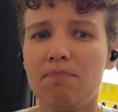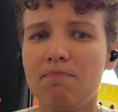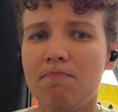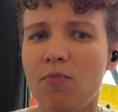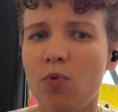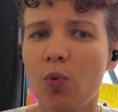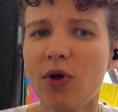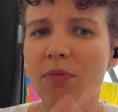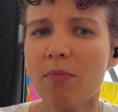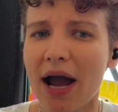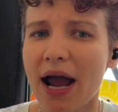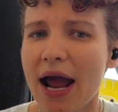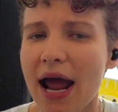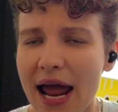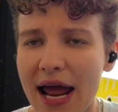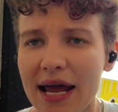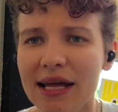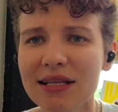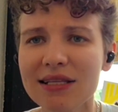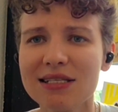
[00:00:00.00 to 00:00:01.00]
with my
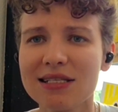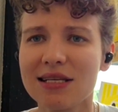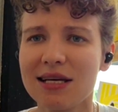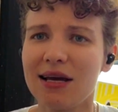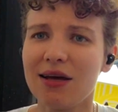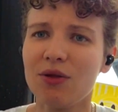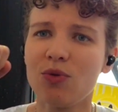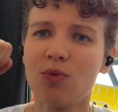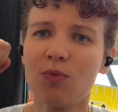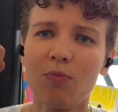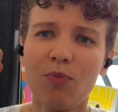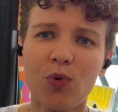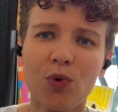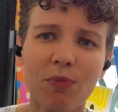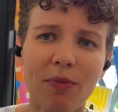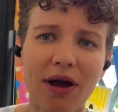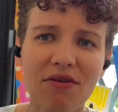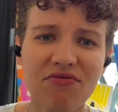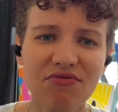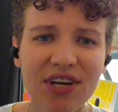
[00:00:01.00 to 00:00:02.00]
hands and with
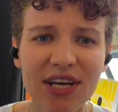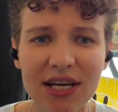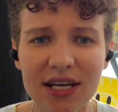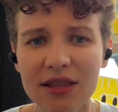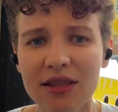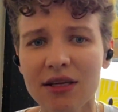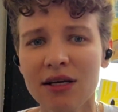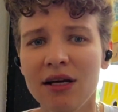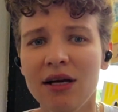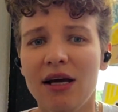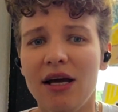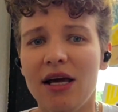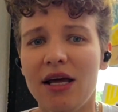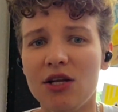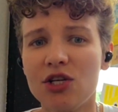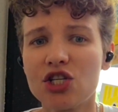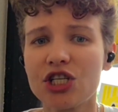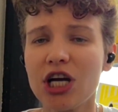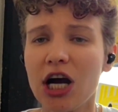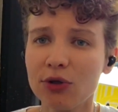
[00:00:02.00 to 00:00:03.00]
my feet
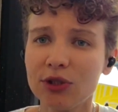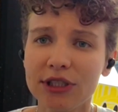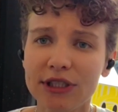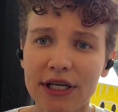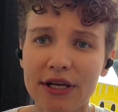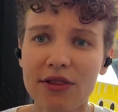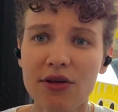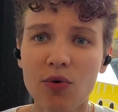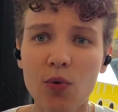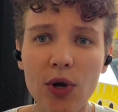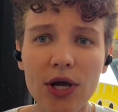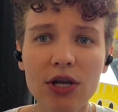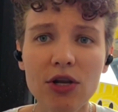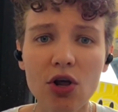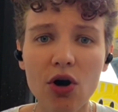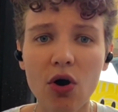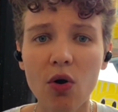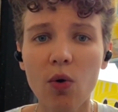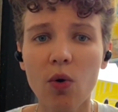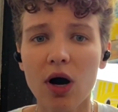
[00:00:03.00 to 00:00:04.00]
and shouted at the
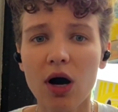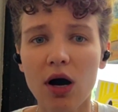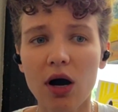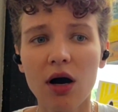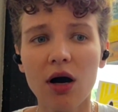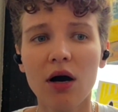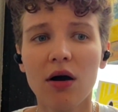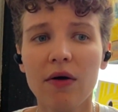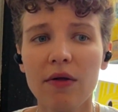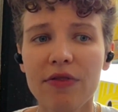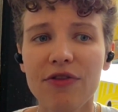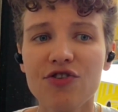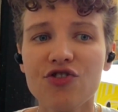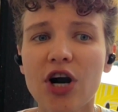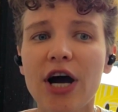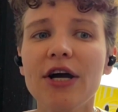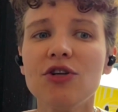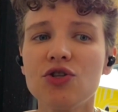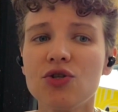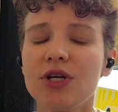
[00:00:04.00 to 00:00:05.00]
window,
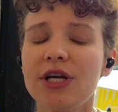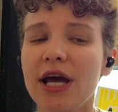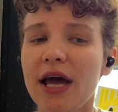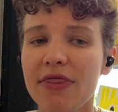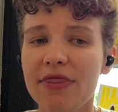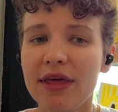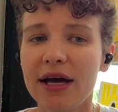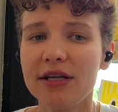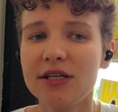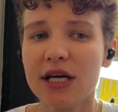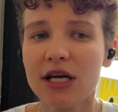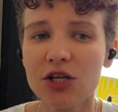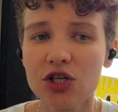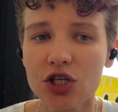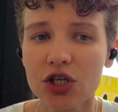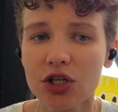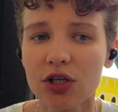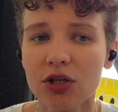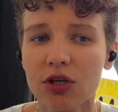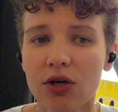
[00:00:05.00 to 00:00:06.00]
trying to get the
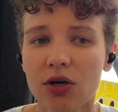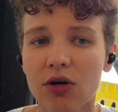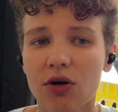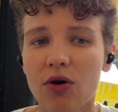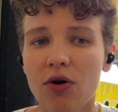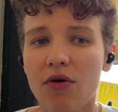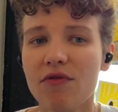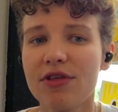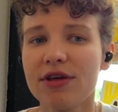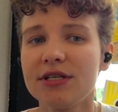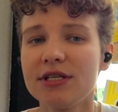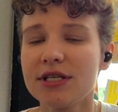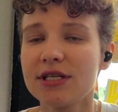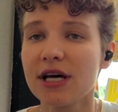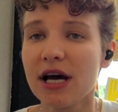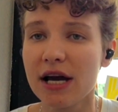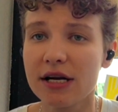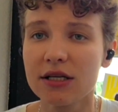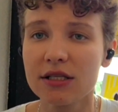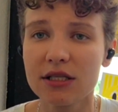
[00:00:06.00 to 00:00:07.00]
attention of the
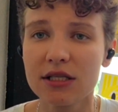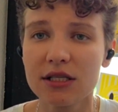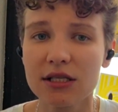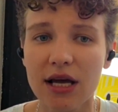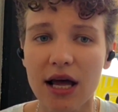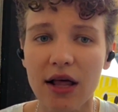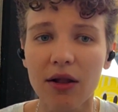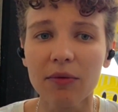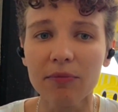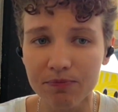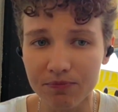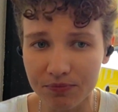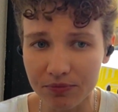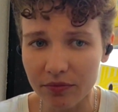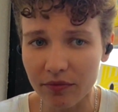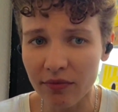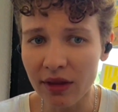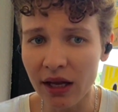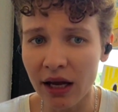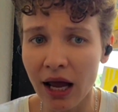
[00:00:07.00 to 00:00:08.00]
desired cell.
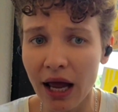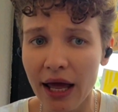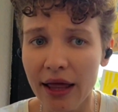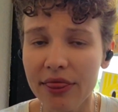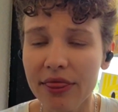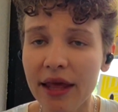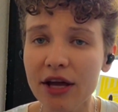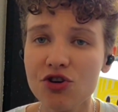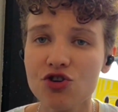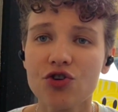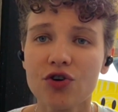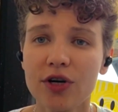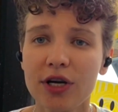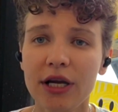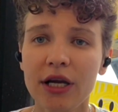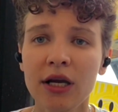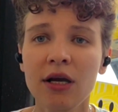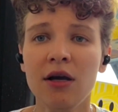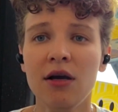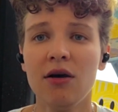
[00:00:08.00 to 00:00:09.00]
And
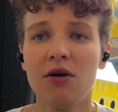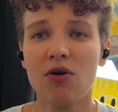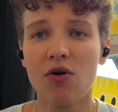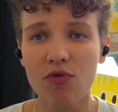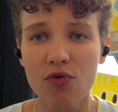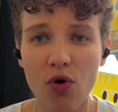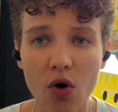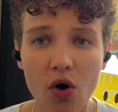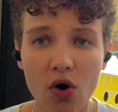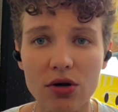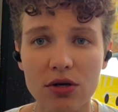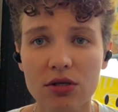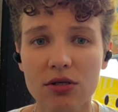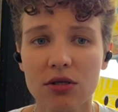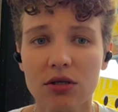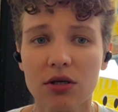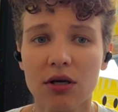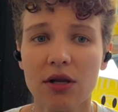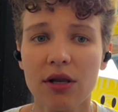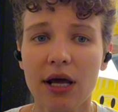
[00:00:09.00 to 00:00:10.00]
naturally, of course,
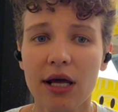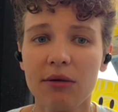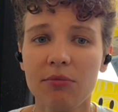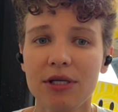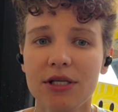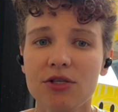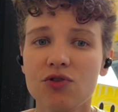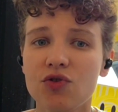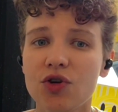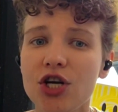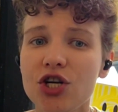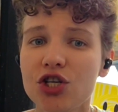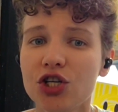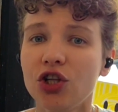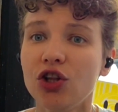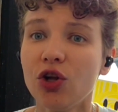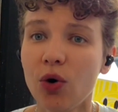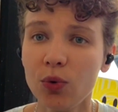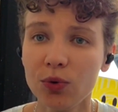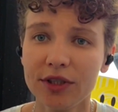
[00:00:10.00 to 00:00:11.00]
the administration
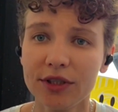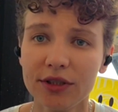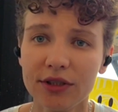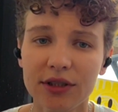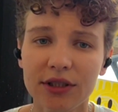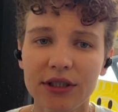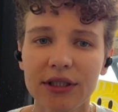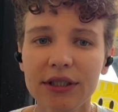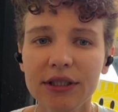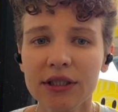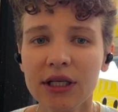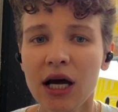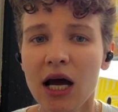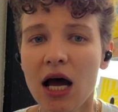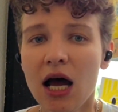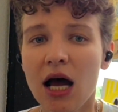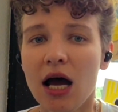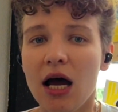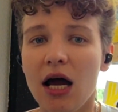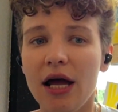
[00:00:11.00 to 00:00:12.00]
noticed this,
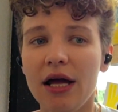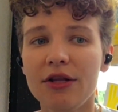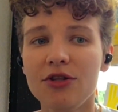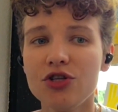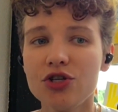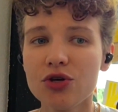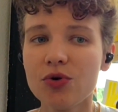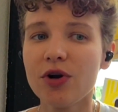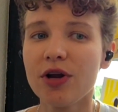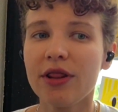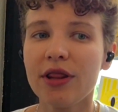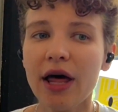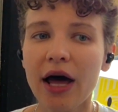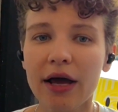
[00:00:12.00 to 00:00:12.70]
and during